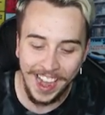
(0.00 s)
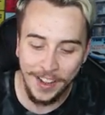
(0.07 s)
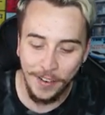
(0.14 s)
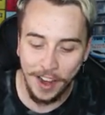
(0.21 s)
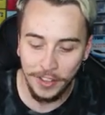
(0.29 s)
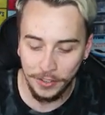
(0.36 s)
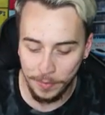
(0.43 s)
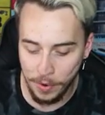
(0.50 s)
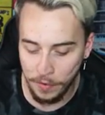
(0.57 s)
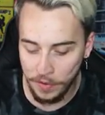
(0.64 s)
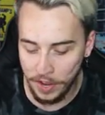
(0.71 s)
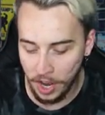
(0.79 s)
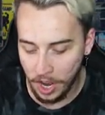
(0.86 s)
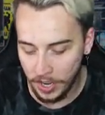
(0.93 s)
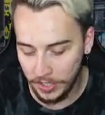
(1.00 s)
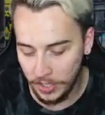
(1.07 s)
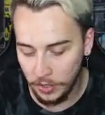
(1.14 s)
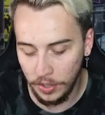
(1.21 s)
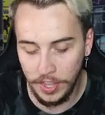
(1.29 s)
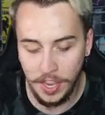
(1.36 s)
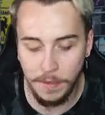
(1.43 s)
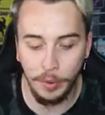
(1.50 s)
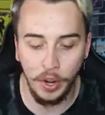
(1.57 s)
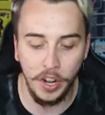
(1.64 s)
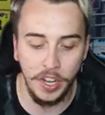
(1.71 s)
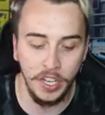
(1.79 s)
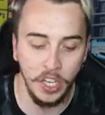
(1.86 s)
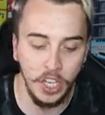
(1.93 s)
Anyways, we're moving on to the Burning